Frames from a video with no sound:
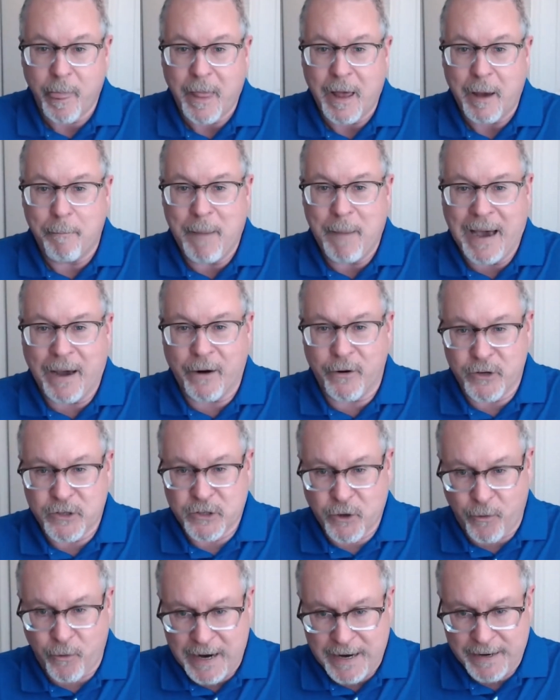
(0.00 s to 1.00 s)
matters
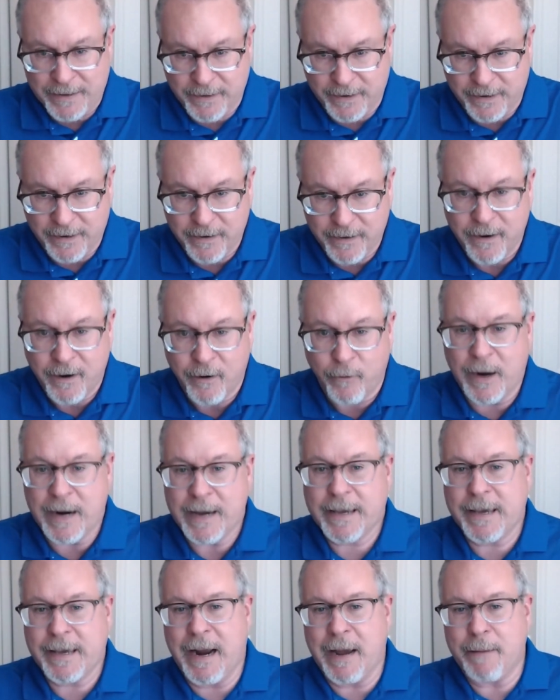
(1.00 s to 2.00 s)
greatly, right?
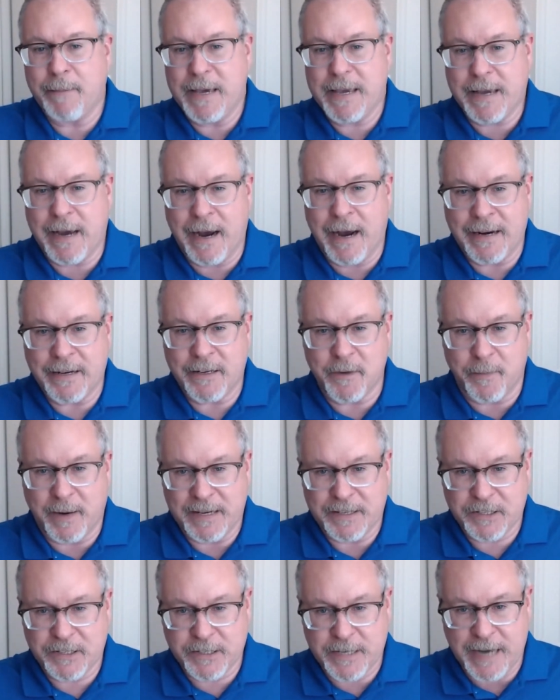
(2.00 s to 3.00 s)
Can I be kind to
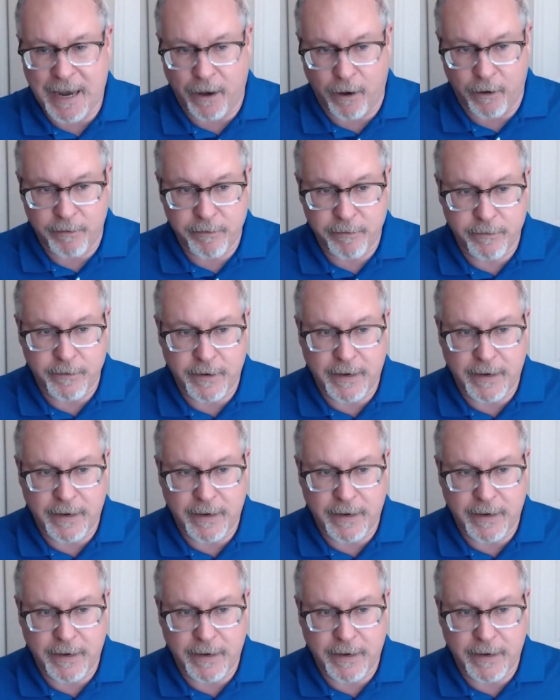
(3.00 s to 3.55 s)
myself